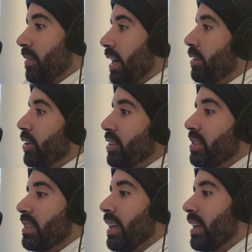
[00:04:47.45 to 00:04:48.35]
I know you're
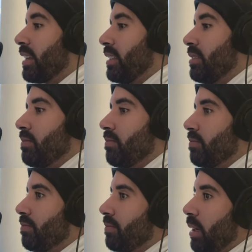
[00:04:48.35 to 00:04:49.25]
sick, and
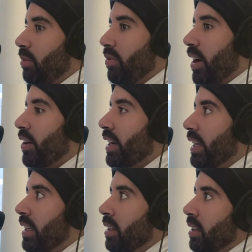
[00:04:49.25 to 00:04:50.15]
I'm
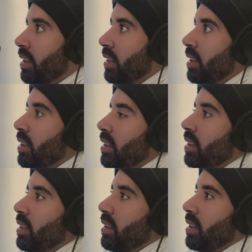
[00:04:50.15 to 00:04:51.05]
very
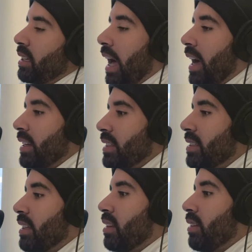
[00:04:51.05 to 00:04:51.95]

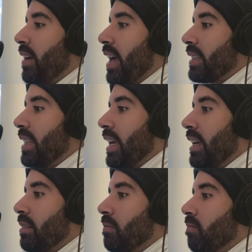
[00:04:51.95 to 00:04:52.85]
cognizant of the fact
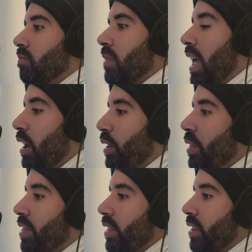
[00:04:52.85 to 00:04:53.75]
that
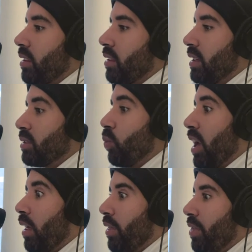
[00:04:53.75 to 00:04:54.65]
health is
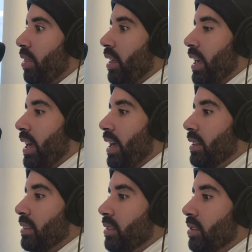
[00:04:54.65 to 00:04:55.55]
wealth
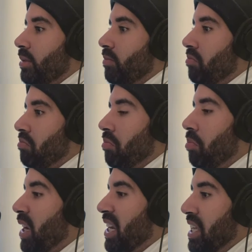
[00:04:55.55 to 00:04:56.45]
and
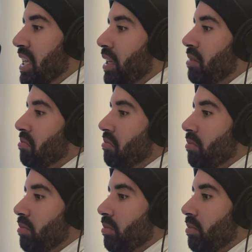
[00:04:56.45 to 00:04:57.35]
money
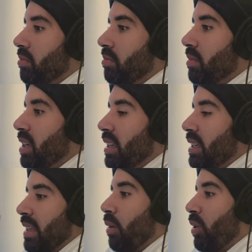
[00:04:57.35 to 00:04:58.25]

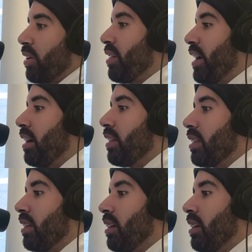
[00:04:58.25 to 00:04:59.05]
is not worth your health.